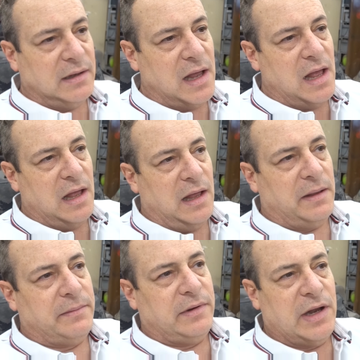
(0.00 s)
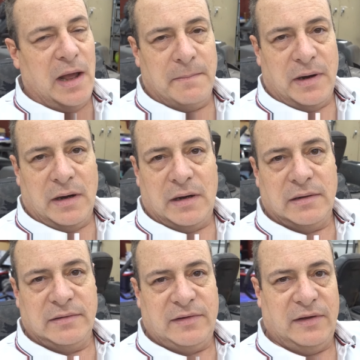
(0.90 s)
number
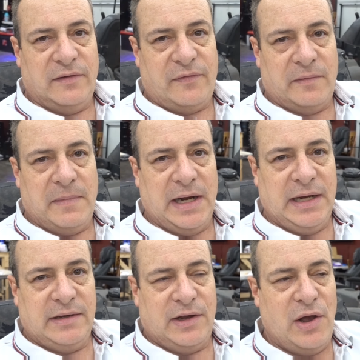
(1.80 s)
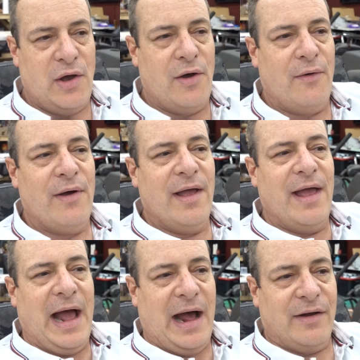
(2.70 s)
for money to go
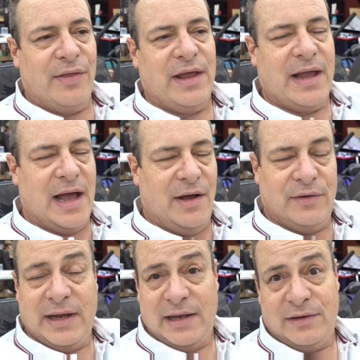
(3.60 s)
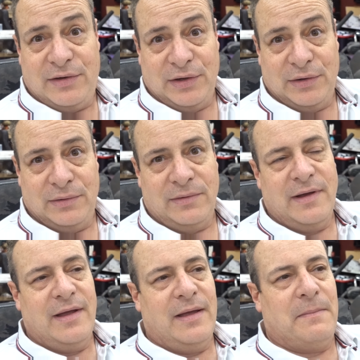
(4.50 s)
out of the account into
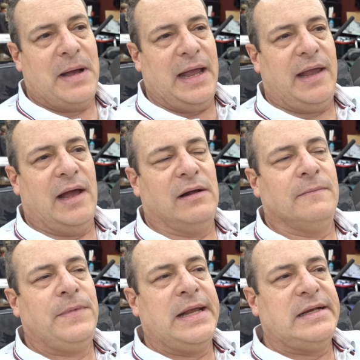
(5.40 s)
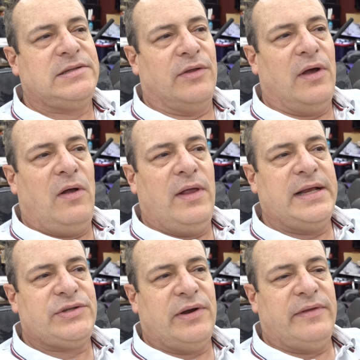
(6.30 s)
my account. So the whole
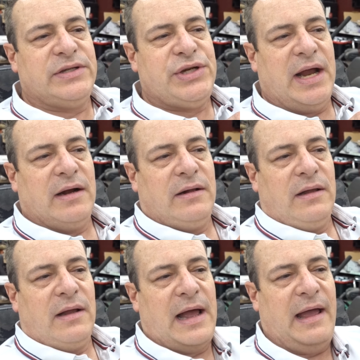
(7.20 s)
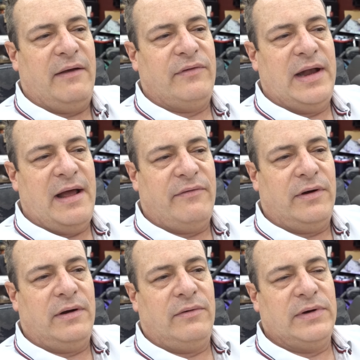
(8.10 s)
history of this channel, I have
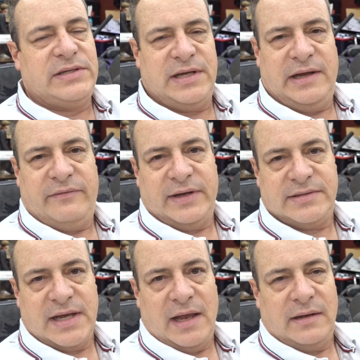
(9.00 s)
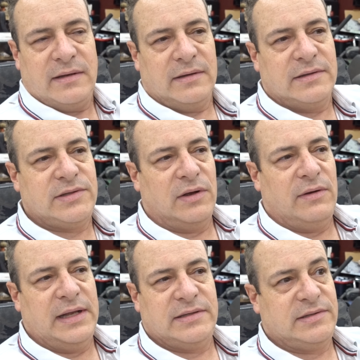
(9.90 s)
never received a cent. So
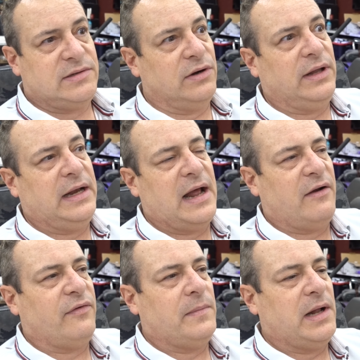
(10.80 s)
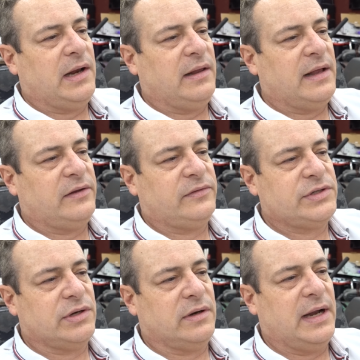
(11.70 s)
it's certainly not for money, that's for
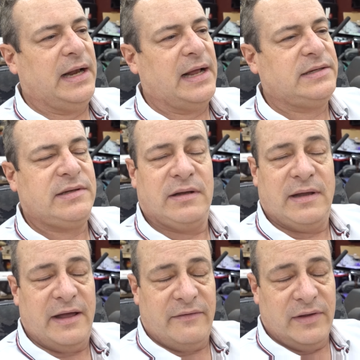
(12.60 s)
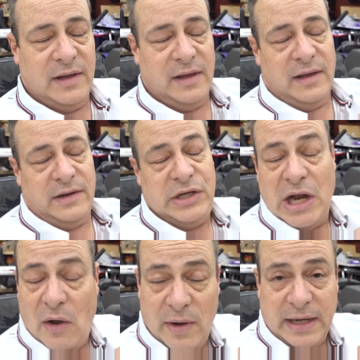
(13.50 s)
sure. And I still have,
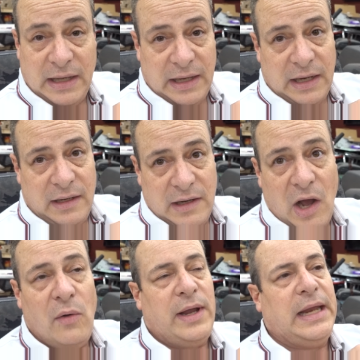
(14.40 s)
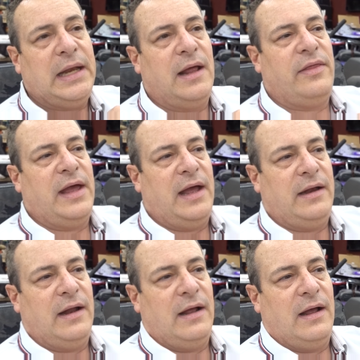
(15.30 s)
knowing
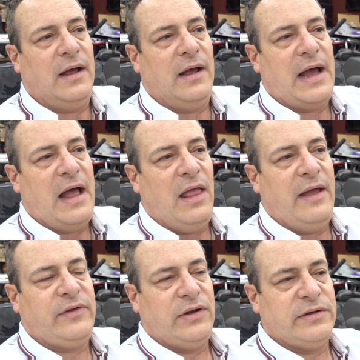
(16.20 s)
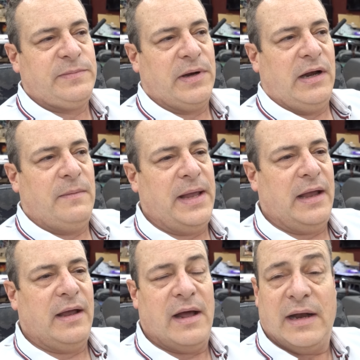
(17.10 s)
that all I have to do is put in a bank
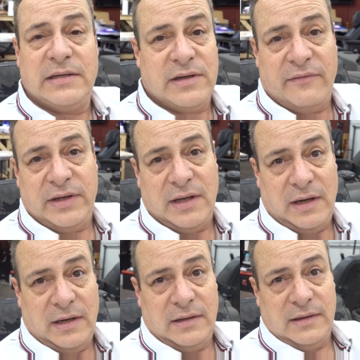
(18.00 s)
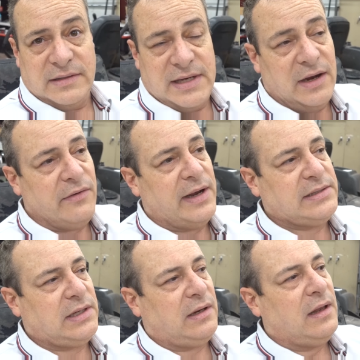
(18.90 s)
account, I still haven't done it. Isn't that
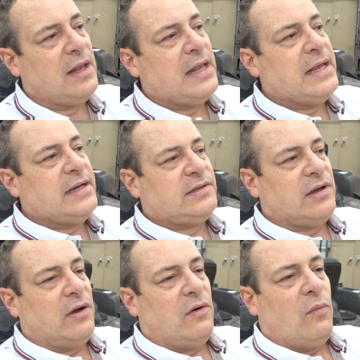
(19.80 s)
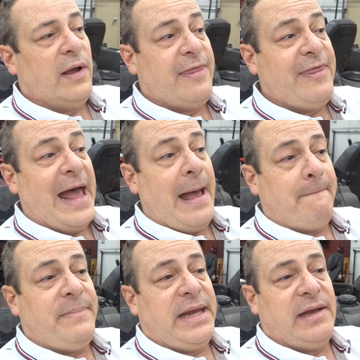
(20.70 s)
crazy? So with
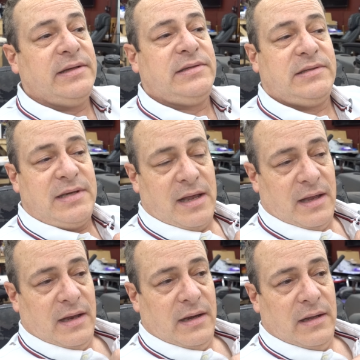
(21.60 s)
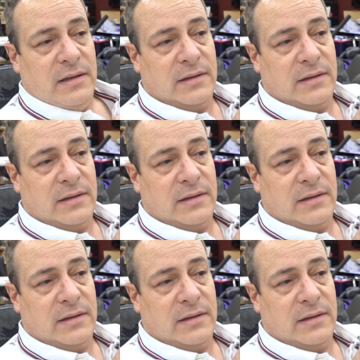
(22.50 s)
that being said,